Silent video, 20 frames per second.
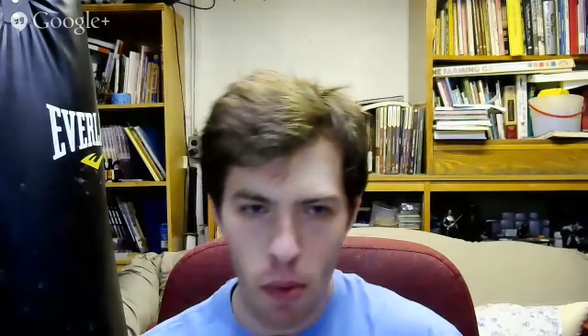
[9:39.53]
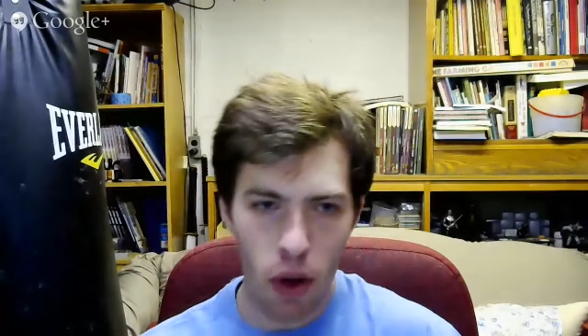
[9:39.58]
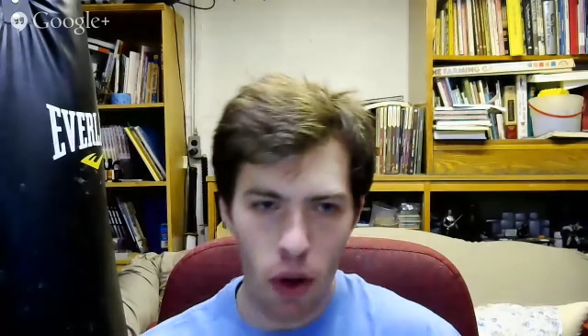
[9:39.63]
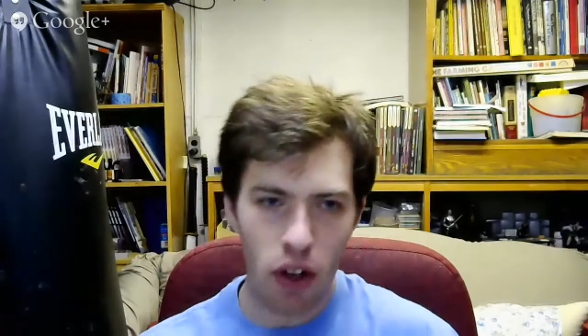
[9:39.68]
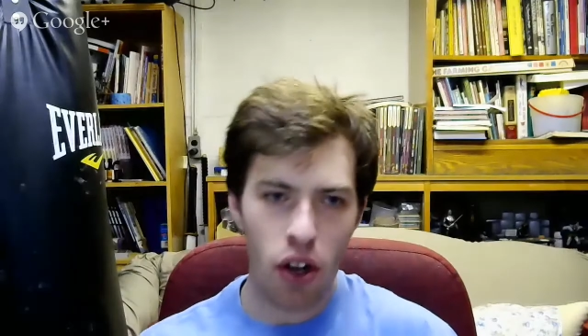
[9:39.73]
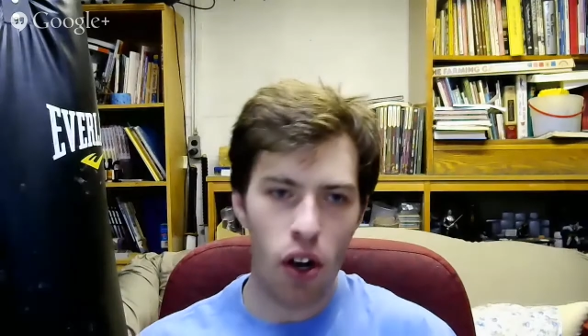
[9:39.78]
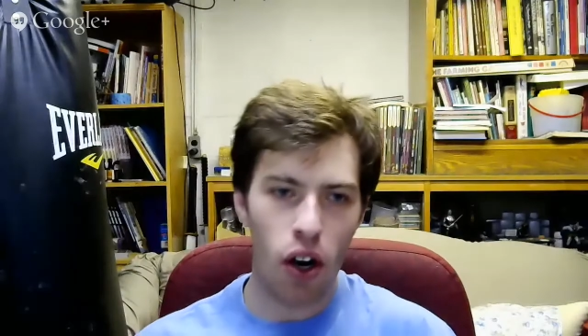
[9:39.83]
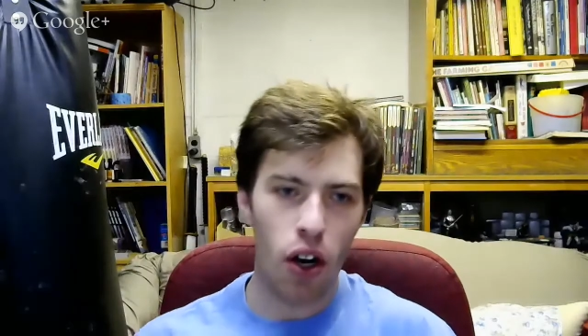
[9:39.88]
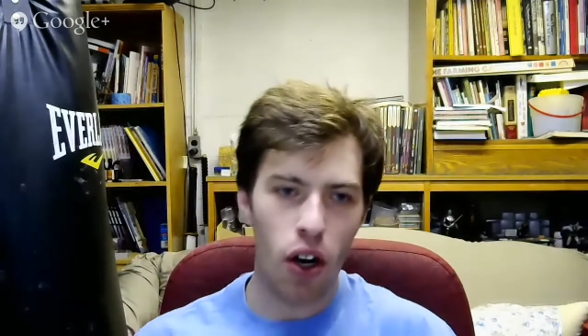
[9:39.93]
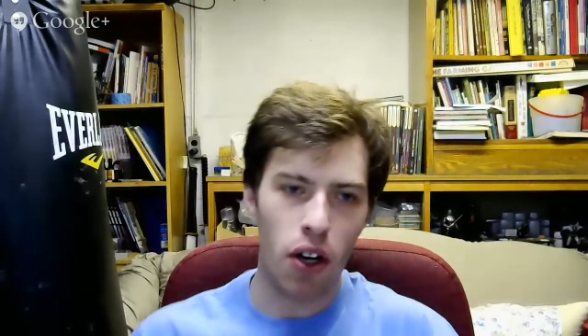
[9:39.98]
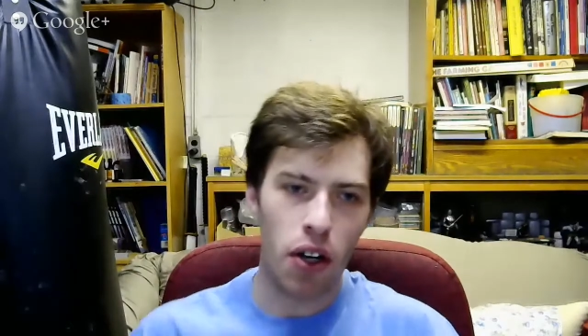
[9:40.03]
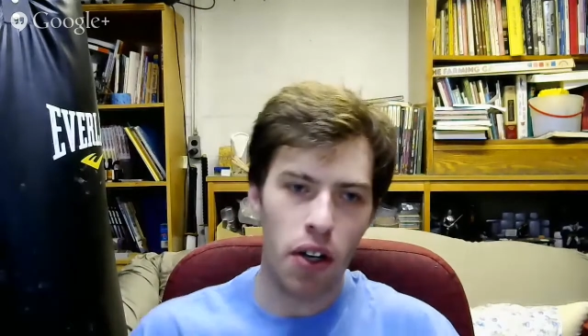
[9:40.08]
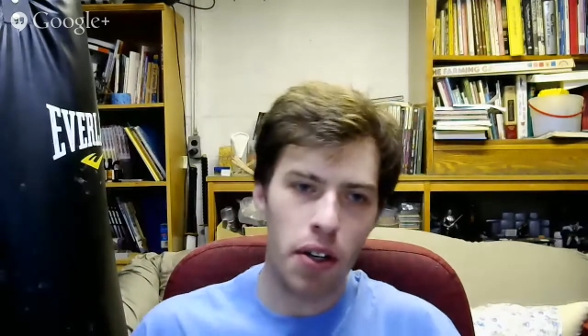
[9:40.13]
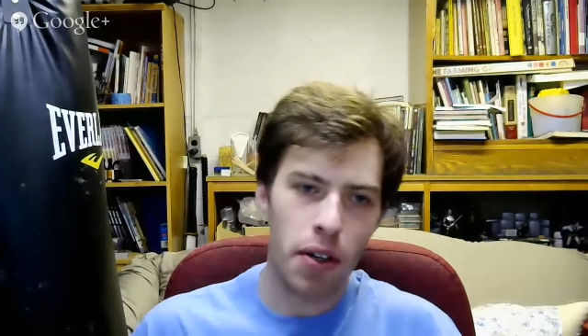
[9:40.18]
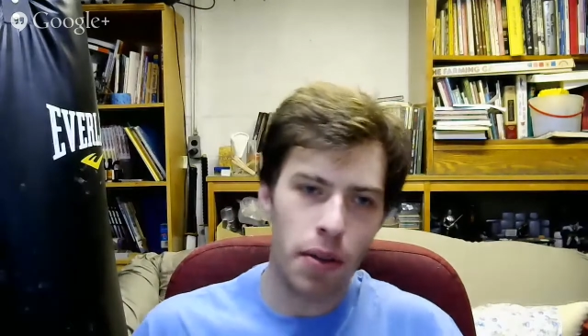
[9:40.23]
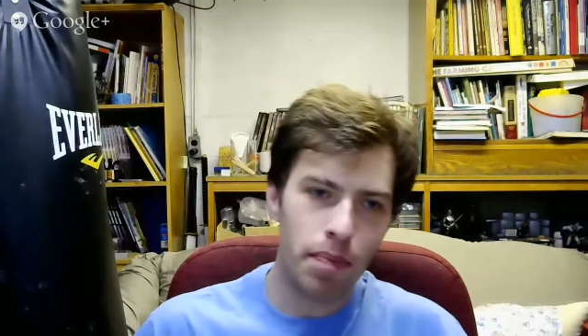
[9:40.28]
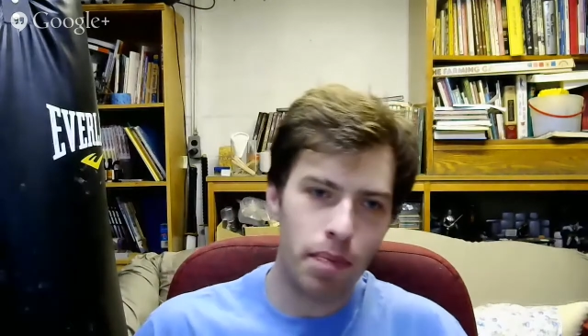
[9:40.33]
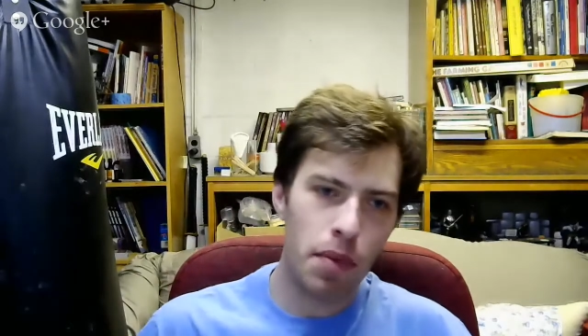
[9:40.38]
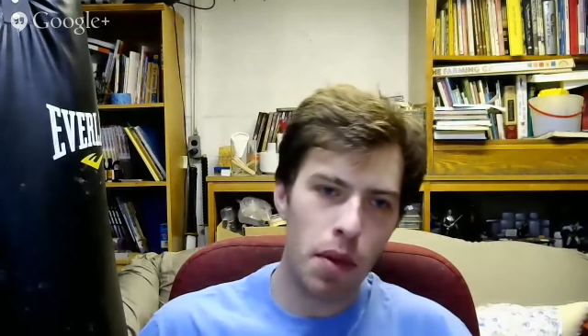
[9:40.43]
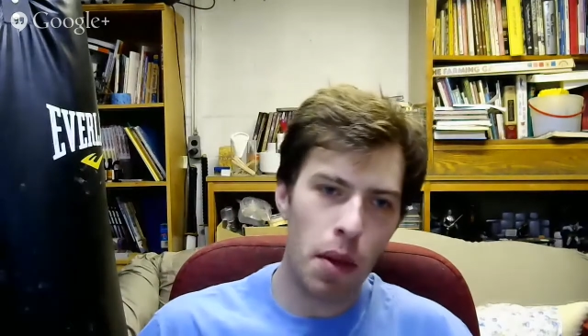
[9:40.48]
more card,
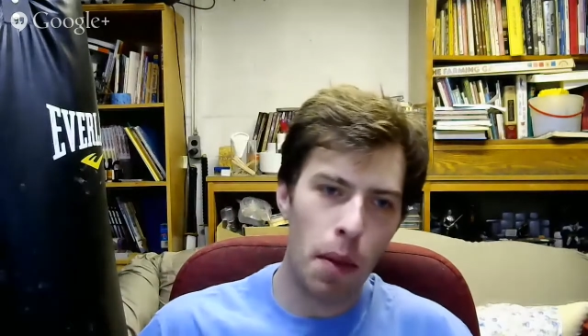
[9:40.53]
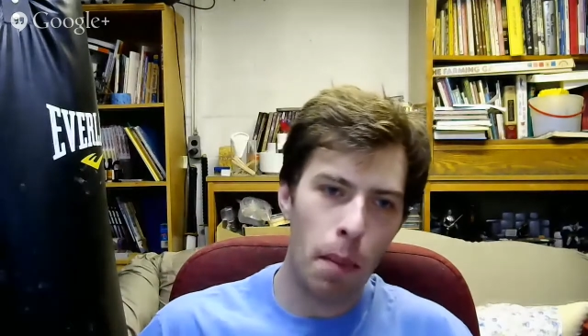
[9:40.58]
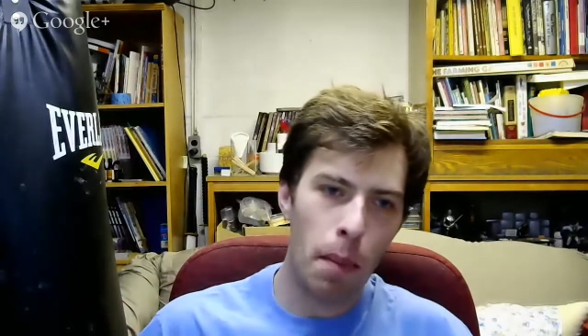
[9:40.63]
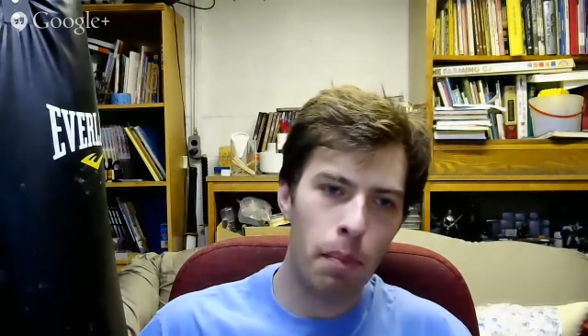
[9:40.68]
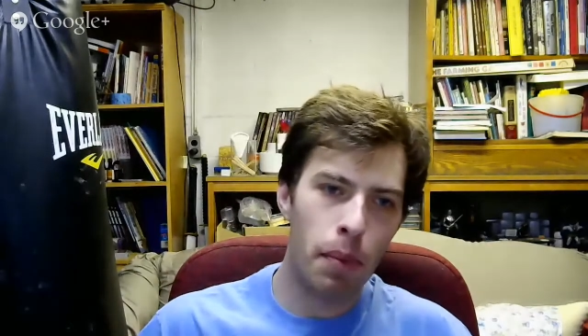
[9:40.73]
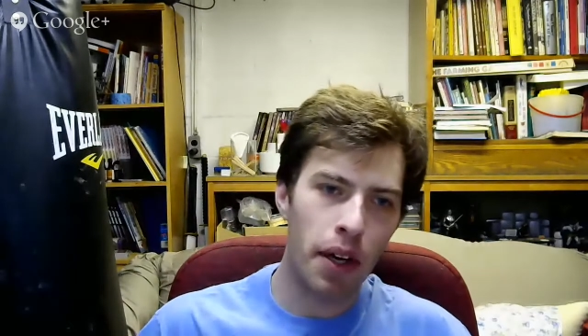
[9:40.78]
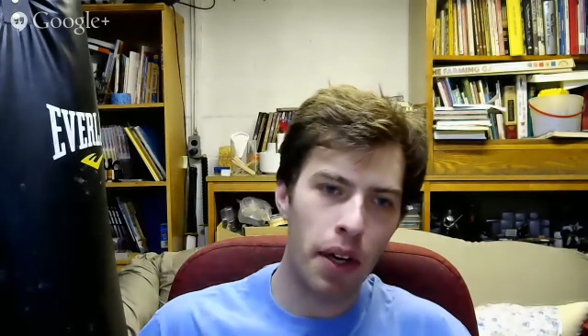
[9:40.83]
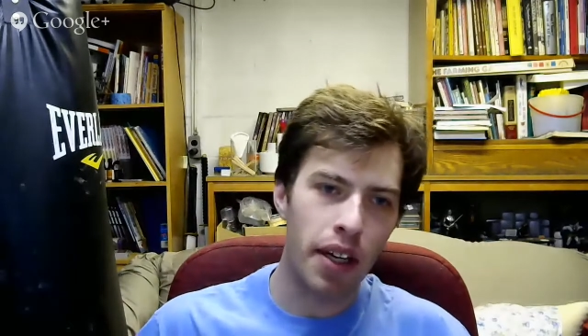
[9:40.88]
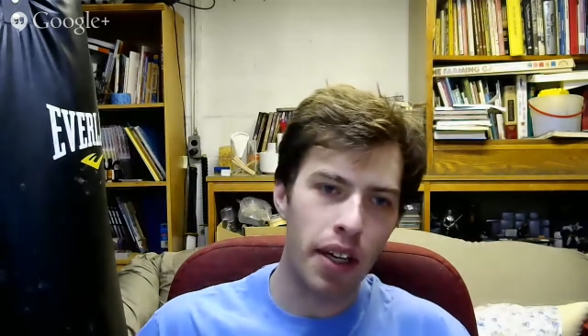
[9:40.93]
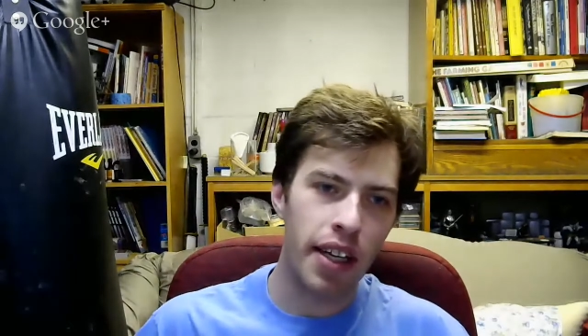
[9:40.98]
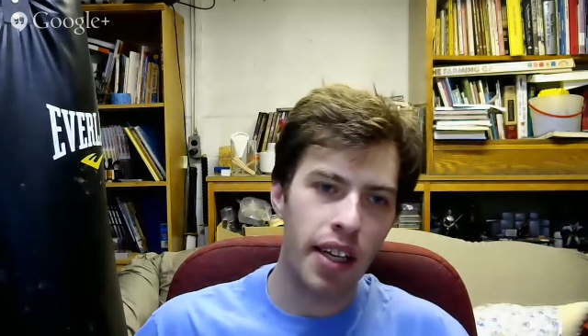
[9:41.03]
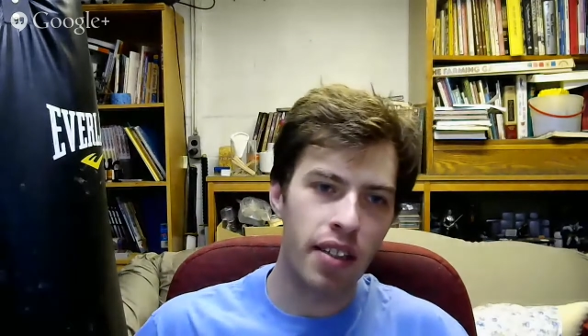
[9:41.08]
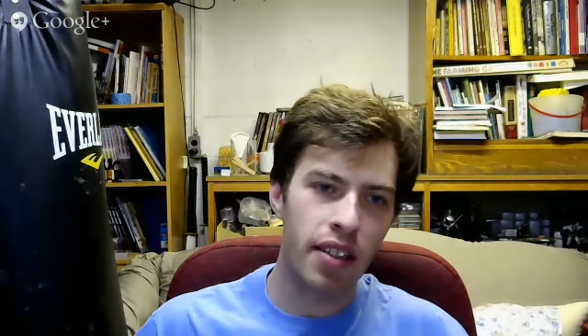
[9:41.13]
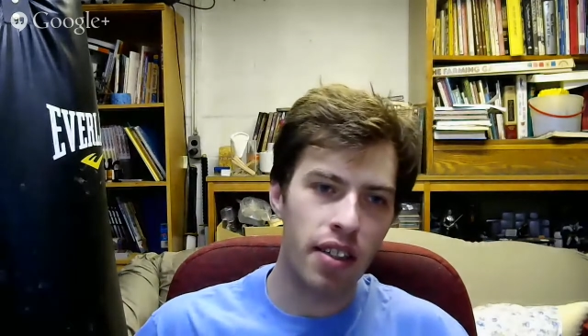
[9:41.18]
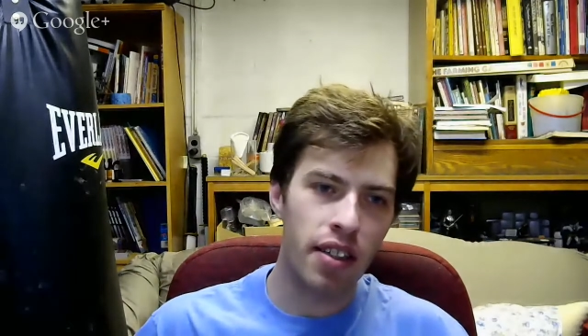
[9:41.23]
but